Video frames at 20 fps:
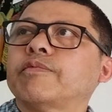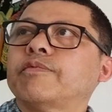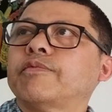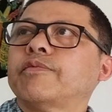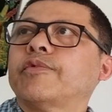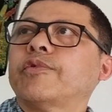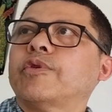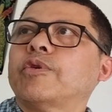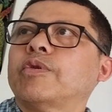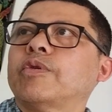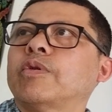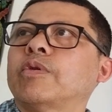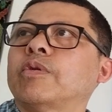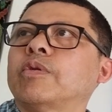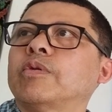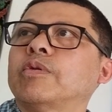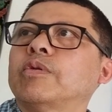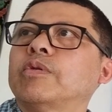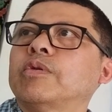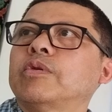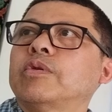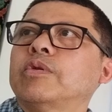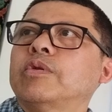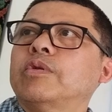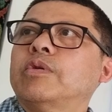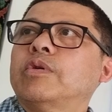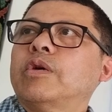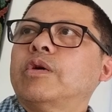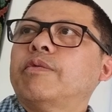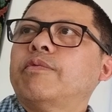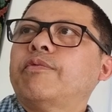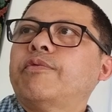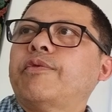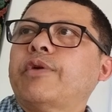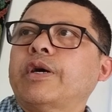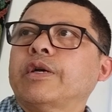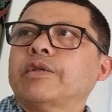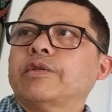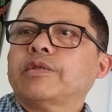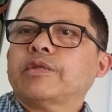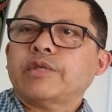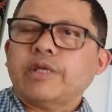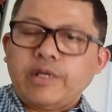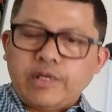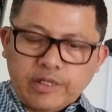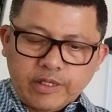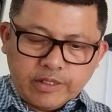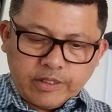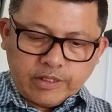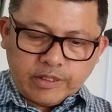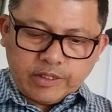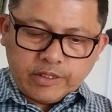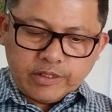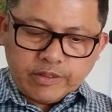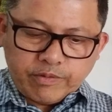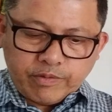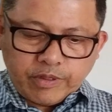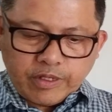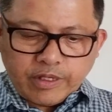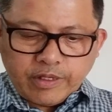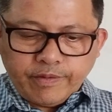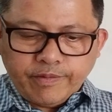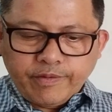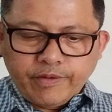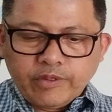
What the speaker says: for 5 sentences, right?